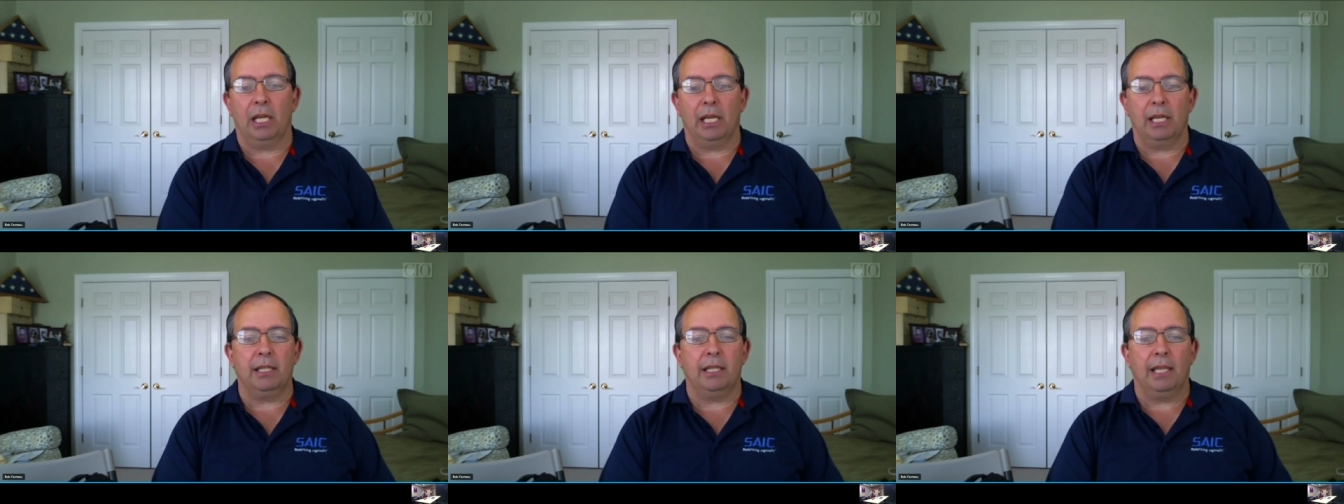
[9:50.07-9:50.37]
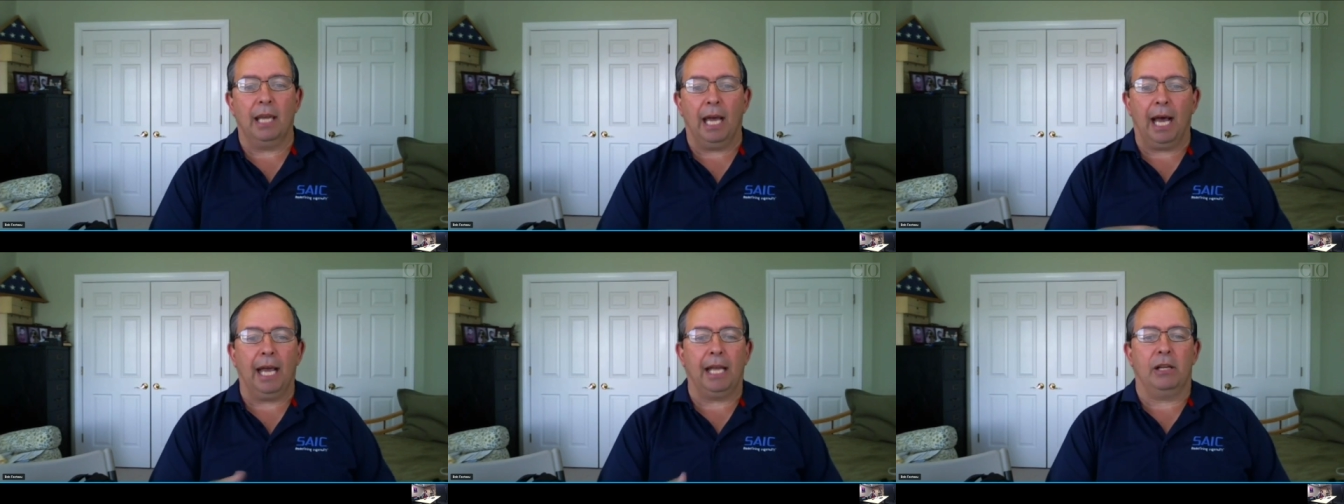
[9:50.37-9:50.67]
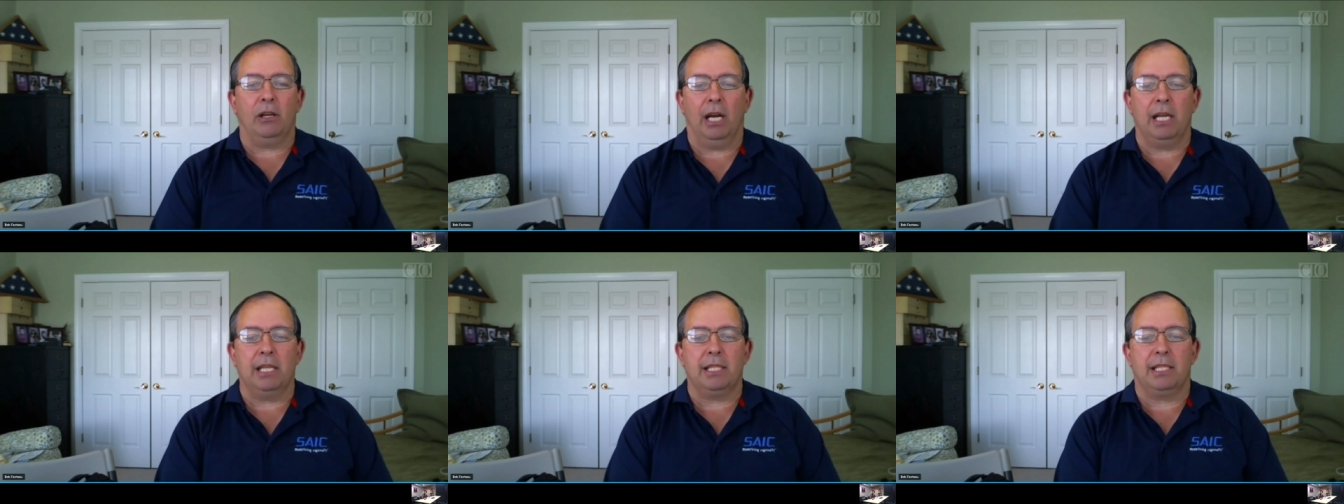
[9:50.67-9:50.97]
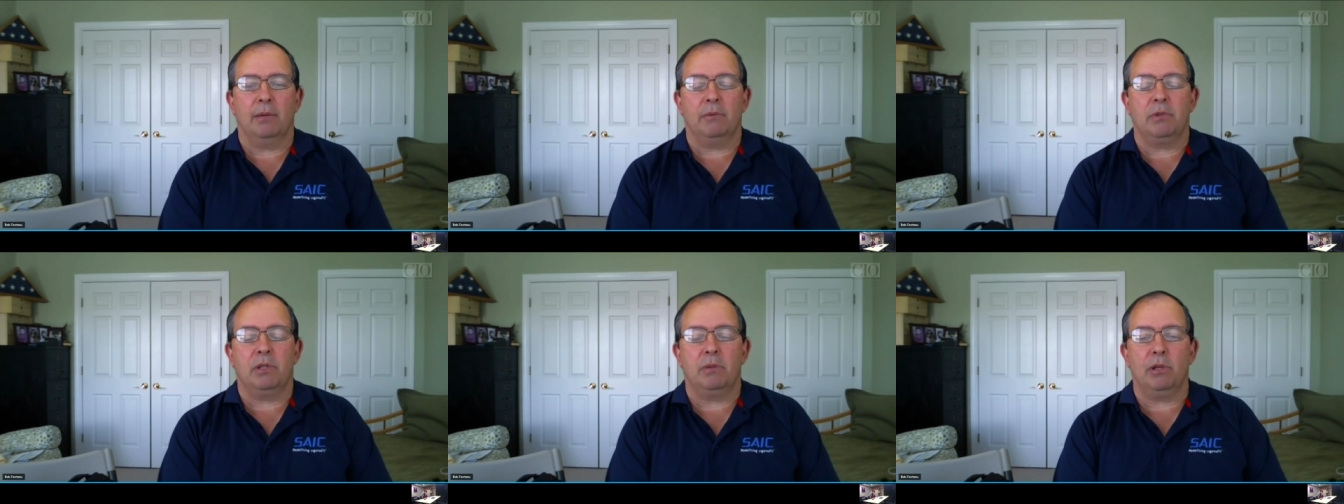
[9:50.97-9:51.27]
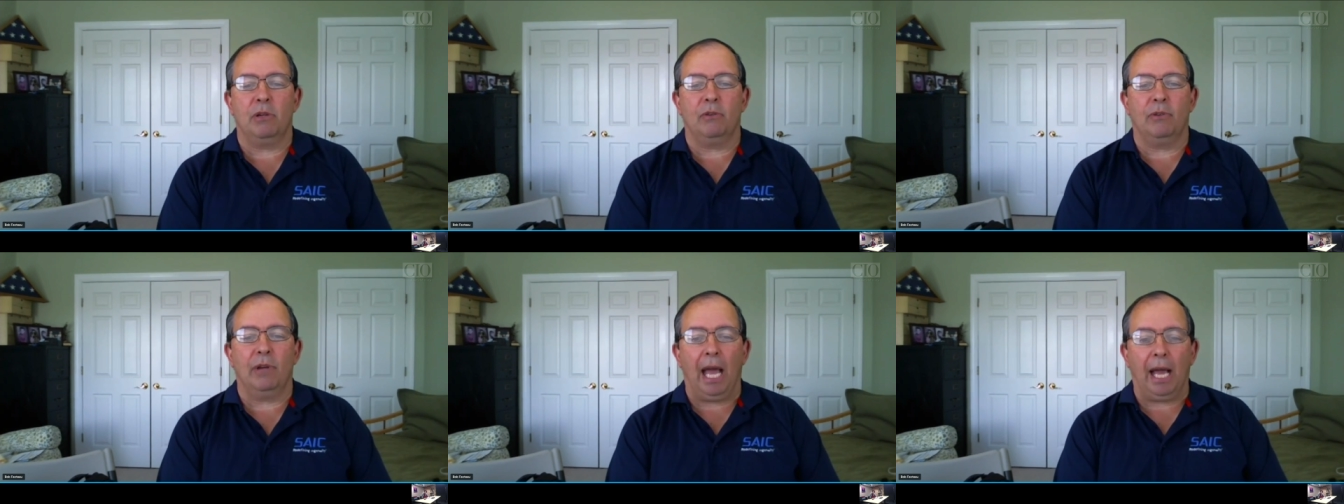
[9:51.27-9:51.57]
And I caused them to
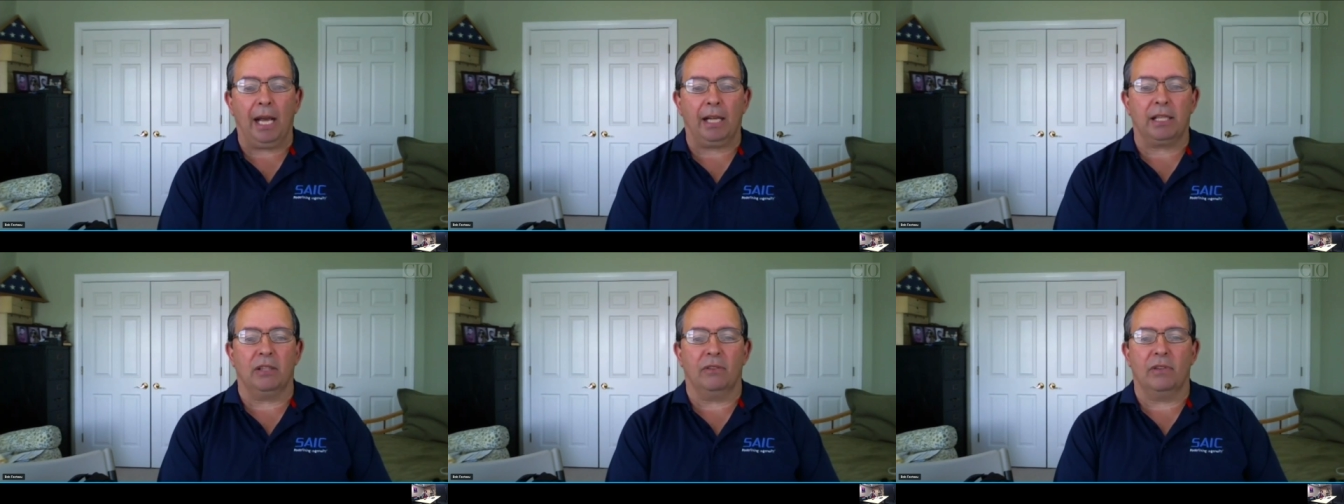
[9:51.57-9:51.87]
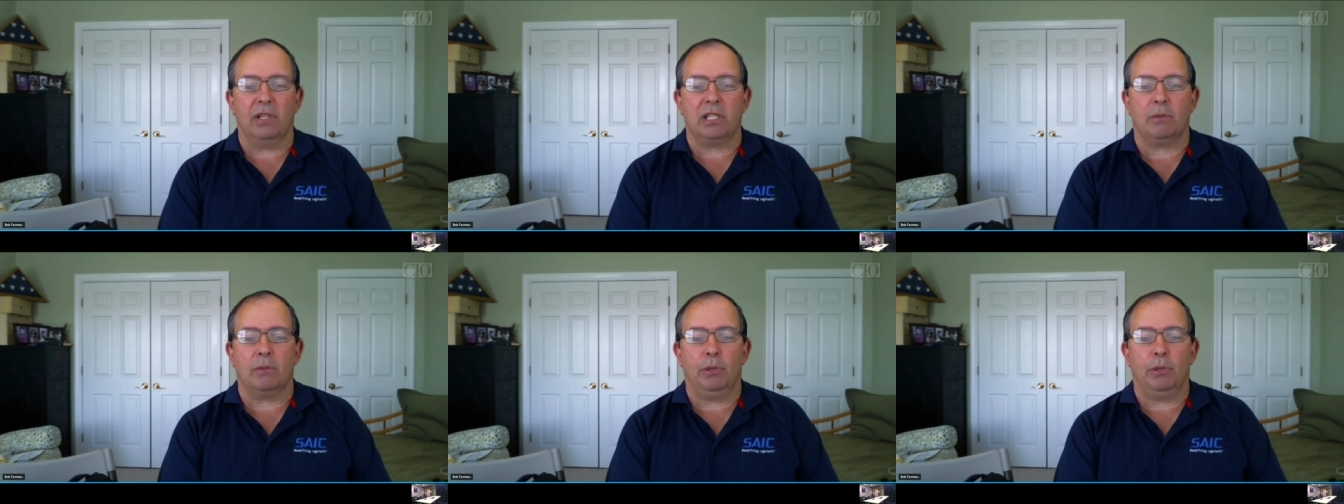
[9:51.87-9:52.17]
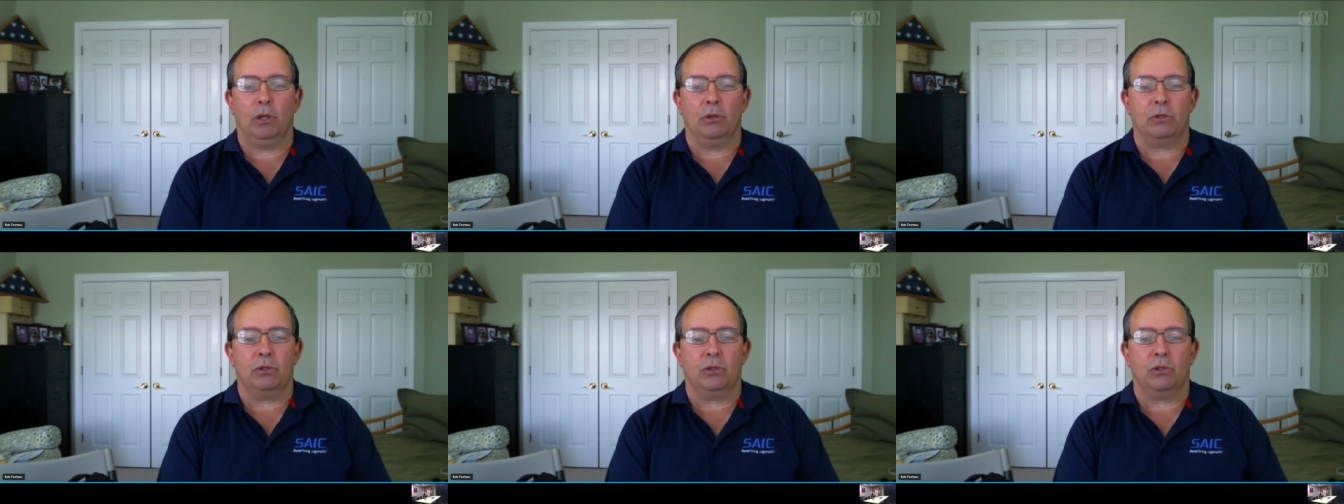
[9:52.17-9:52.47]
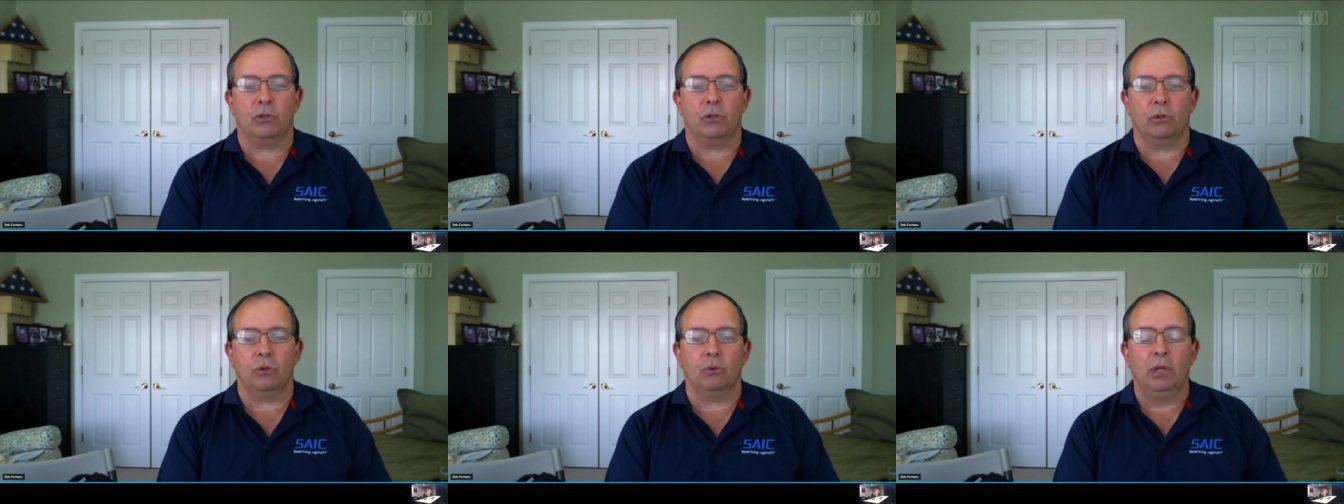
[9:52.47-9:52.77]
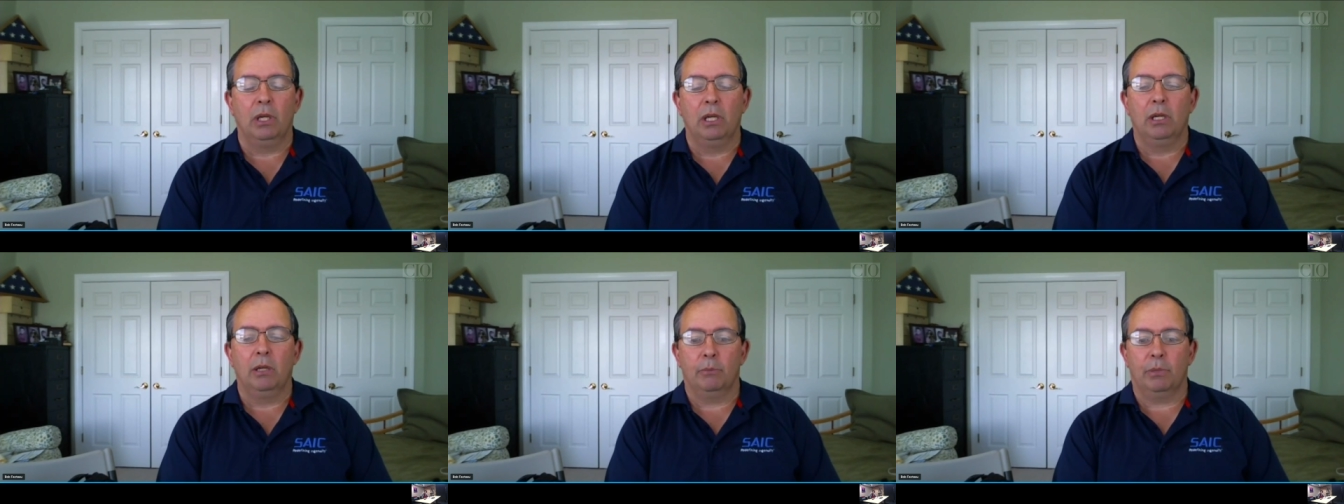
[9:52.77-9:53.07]
be reactive as opposed
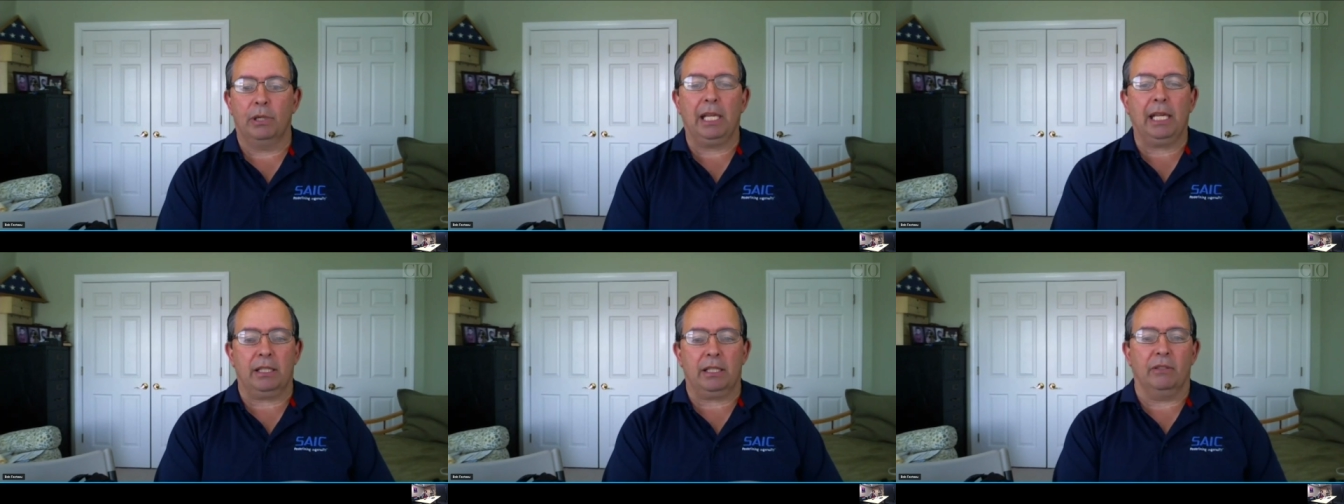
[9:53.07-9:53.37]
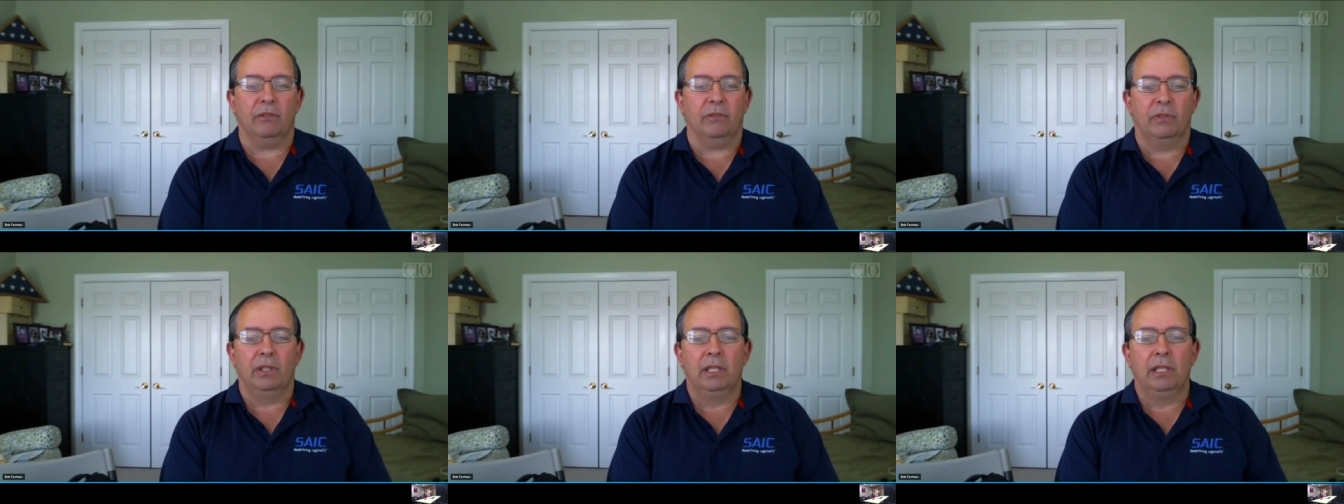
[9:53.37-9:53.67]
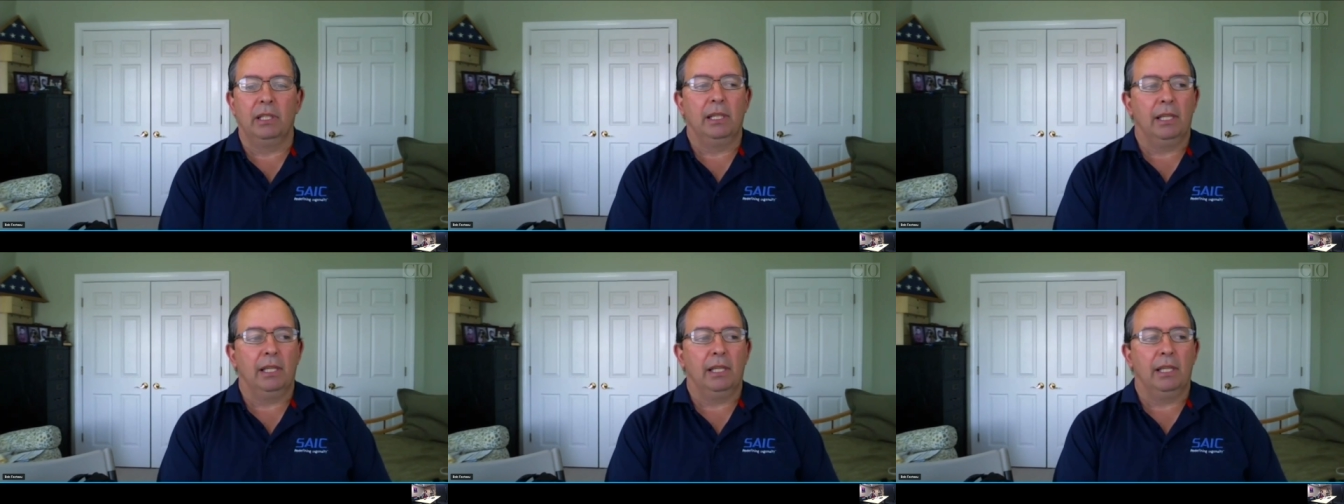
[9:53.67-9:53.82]
to predictive.